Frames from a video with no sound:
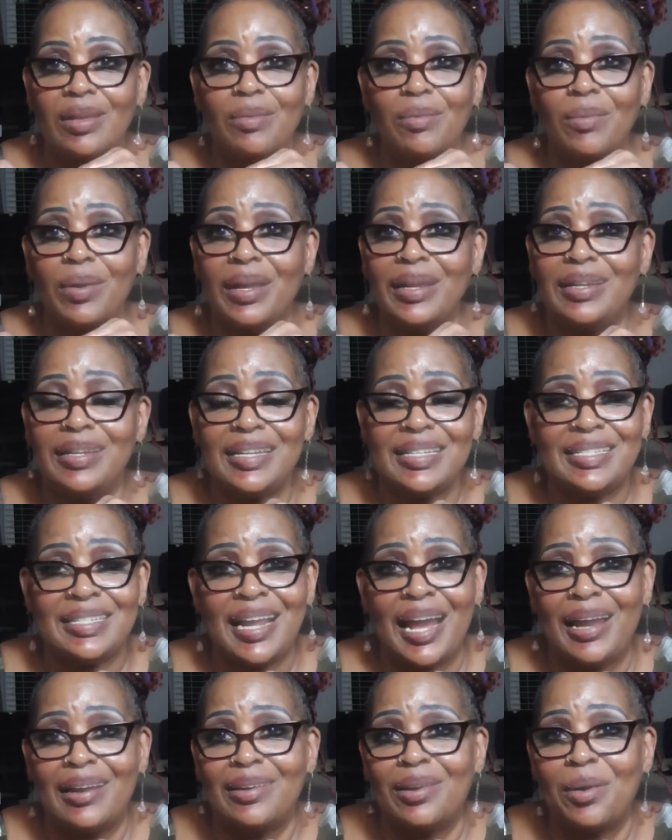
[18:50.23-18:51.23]
We just
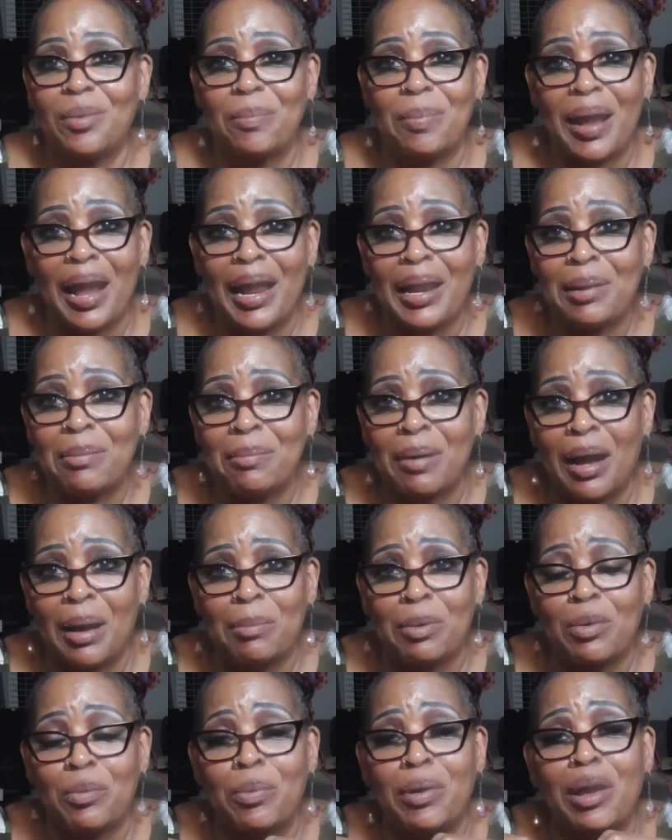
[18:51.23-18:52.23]
not nobody,
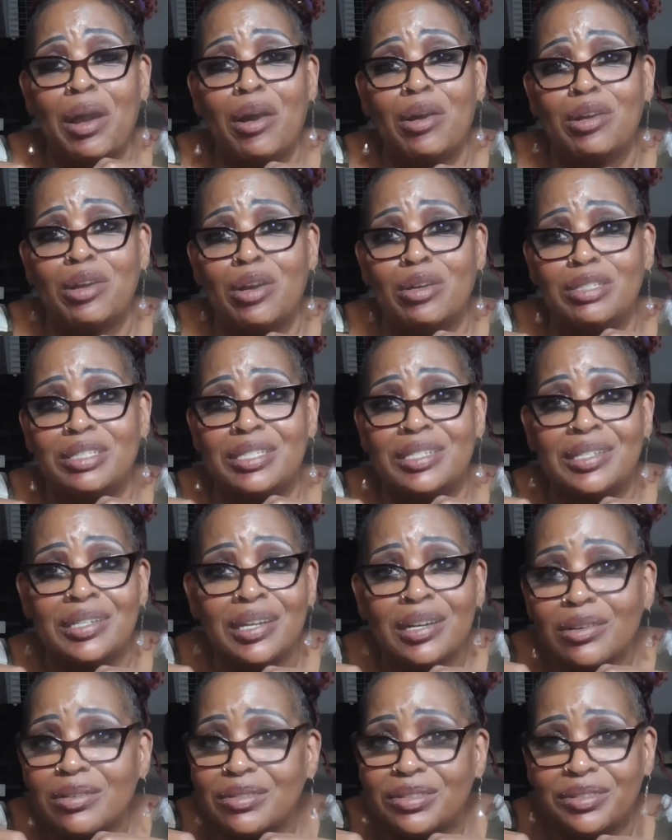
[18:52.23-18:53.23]
Mama. We are your
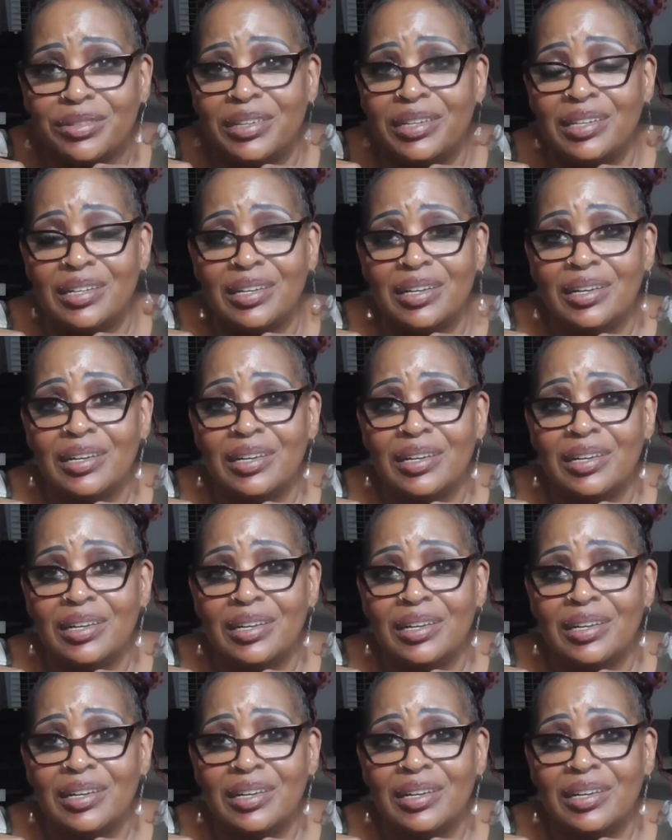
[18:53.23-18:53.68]
children.